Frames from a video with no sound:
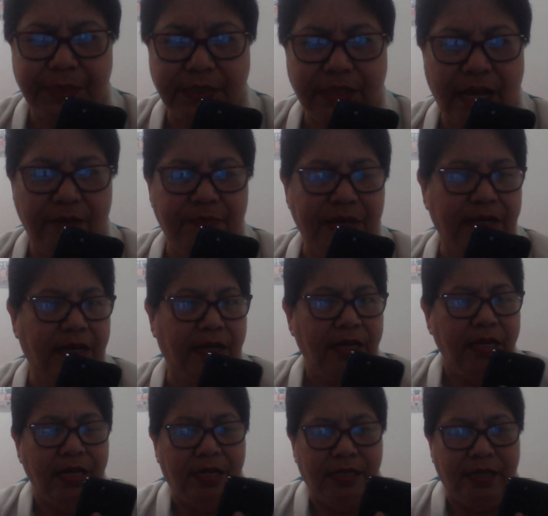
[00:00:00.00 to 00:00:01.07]
Dave,
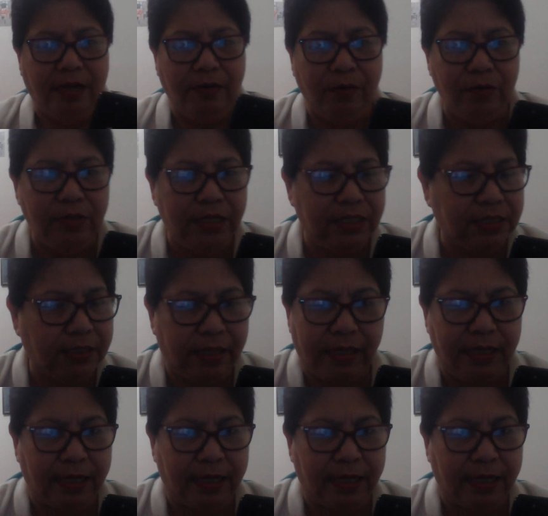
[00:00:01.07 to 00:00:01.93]
the gold is, he